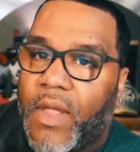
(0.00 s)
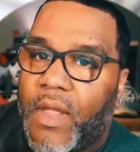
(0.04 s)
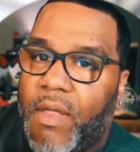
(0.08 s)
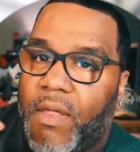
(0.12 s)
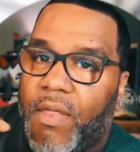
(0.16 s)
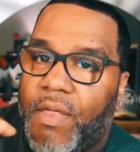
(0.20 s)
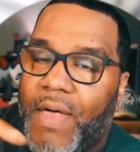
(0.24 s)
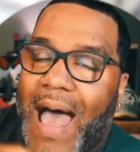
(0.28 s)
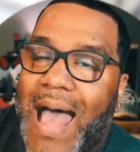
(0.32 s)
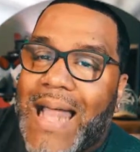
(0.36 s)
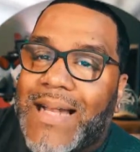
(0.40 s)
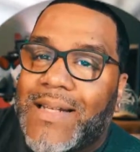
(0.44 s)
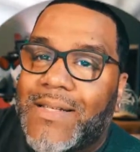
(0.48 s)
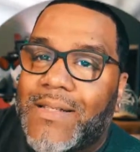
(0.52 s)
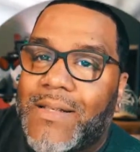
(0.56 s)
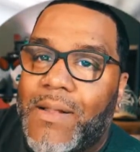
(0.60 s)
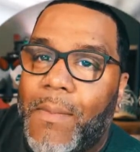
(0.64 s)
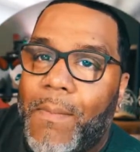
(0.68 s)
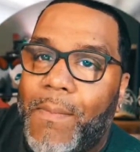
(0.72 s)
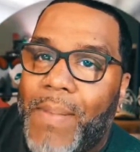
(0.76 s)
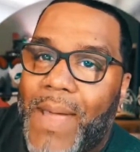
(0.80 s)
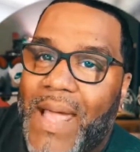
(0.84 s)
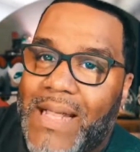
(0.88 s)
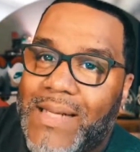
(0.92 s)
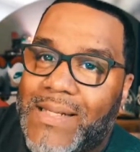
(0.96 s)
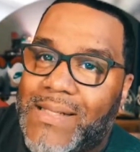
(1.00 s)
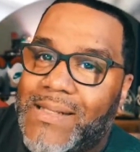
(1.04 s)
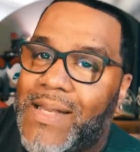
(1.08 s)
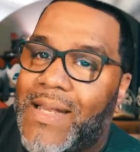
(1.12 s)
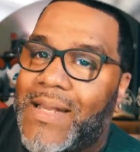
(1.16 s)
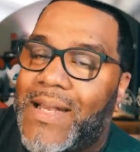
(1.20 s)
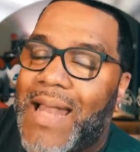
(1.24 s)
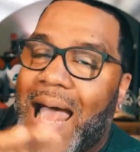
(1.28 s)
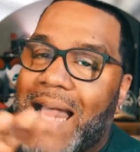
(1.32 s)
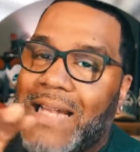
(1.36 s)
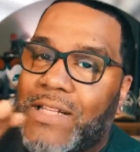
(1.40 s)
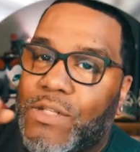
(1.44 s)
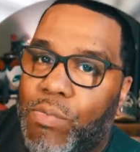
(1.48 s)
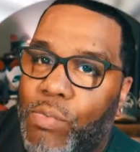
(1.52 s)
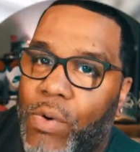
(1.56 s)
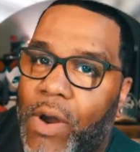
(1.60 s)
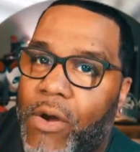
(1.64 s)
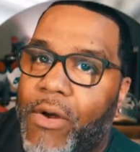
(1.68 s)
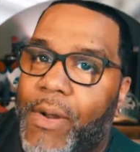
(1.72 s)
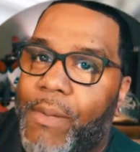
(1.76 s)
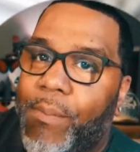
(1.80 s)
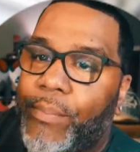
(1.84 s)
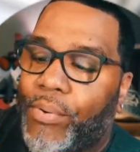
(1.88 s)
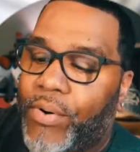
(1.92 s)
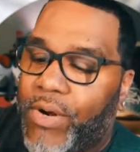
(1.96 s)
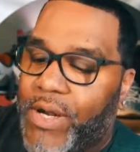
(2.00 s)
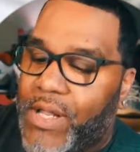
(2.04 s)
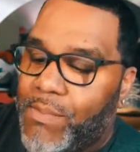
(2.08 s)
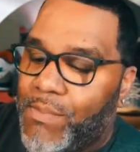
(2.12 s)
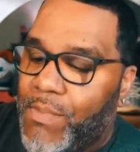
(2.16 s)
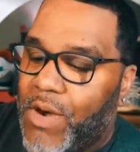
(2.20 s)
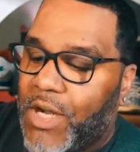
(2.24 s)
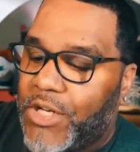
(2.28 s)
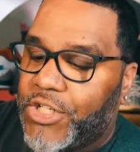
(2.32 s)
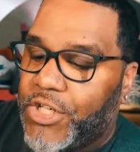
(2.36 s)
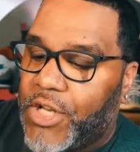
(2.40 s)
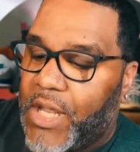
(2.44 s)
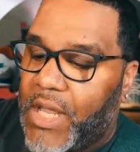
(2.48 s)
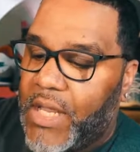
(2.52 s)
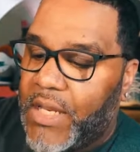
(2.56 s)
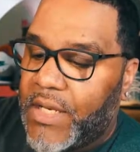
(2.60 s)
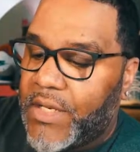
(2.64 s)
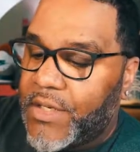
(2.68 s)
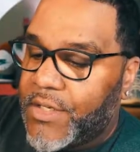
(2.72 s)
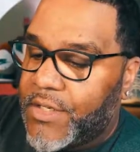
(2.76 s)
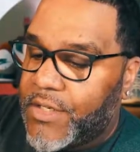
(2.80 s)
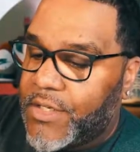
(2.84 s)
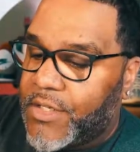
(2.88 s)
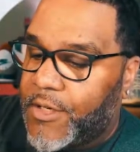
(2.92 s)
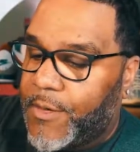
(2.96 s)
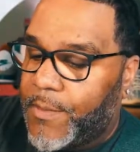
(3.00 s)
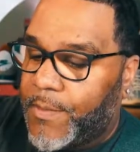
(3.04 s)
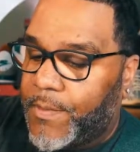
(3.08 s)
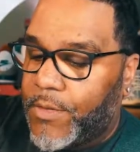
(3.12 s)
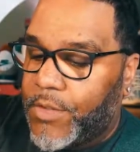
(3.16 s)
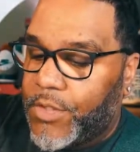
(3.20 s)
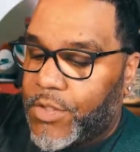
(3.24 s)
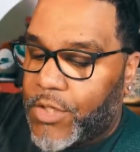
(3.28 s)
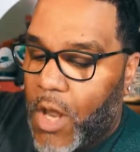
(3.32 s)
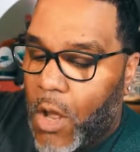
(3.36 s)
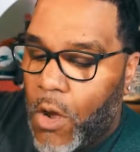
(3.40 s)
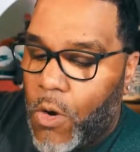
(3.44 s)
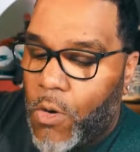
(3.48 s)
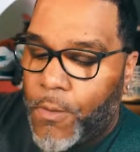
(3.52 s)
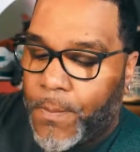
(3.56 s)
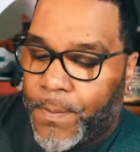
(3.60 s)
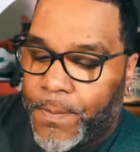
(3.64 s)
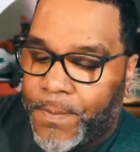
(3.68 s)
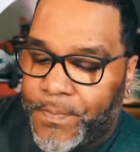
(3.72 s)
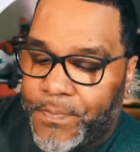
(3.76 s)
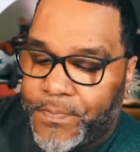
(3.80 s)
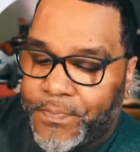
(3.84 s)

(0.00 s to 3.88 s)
that's the base, and that's where it pretty much ends. So